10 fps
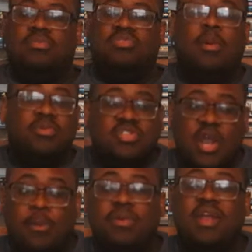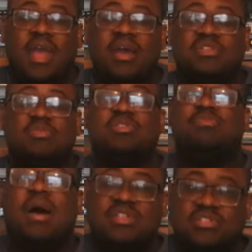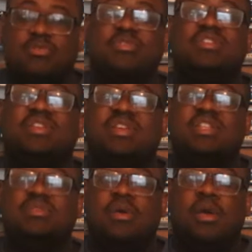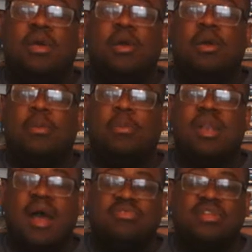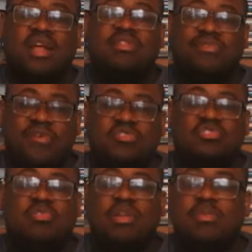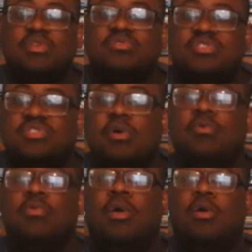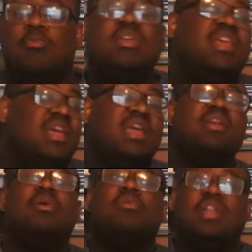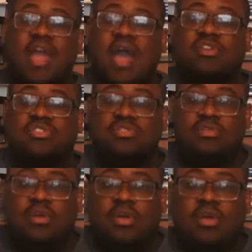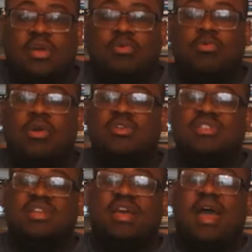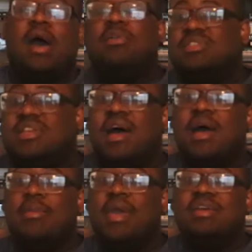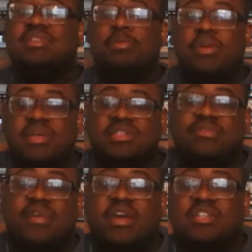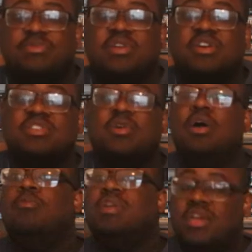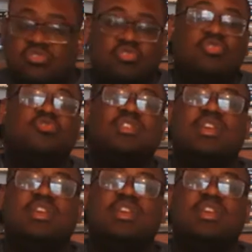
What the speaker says: Double Jeopardy has some expository scenes, but after like the first 20 minutes or so, we get in on the action. Whereas Out of Time has the biggest advantage because we introduce the